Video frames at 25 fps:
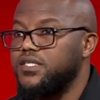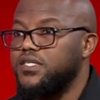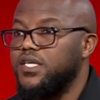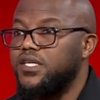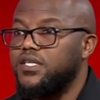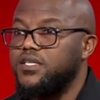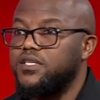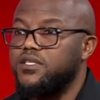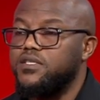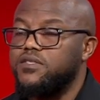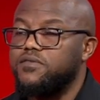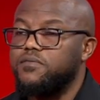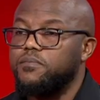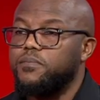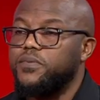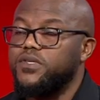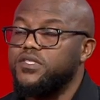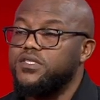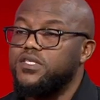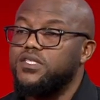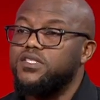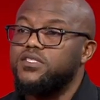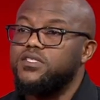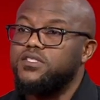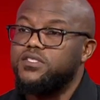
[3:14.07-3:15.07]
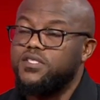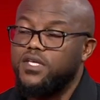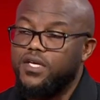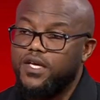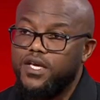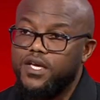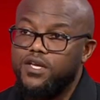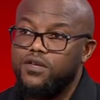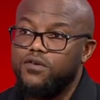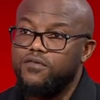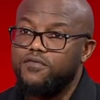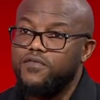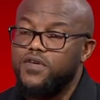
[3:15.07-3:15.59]
that is President
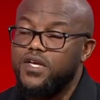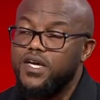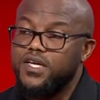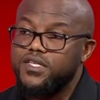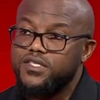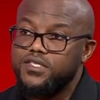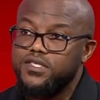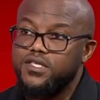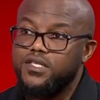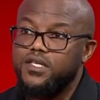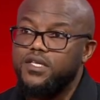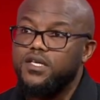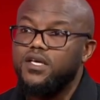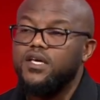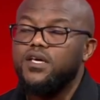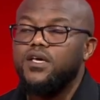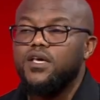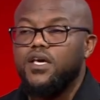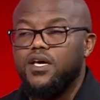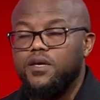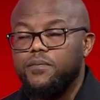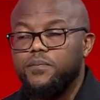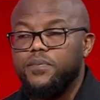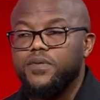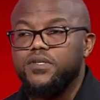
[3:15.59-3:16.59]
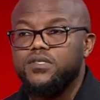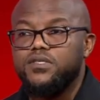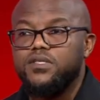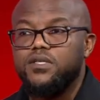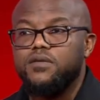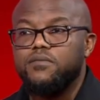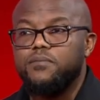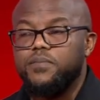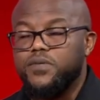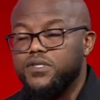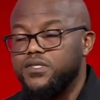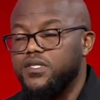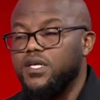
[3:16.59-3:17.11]
Tshisekedi of DRC and
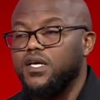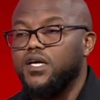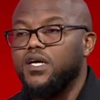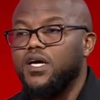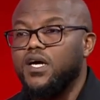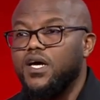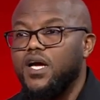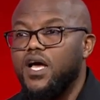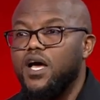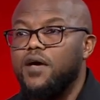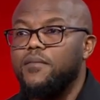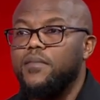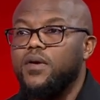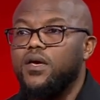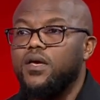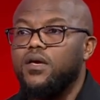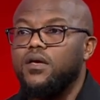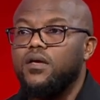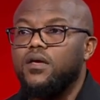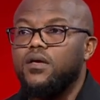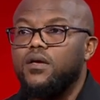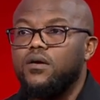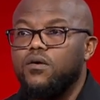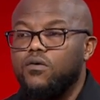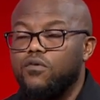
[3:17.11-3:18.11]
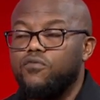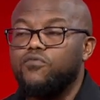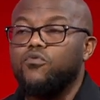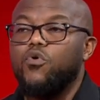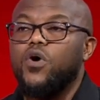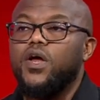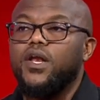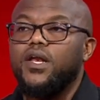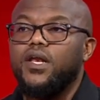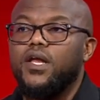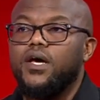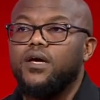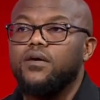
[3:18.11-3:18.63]
President Kagame of
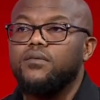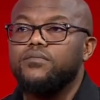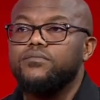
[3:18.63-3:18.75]
Rwanda.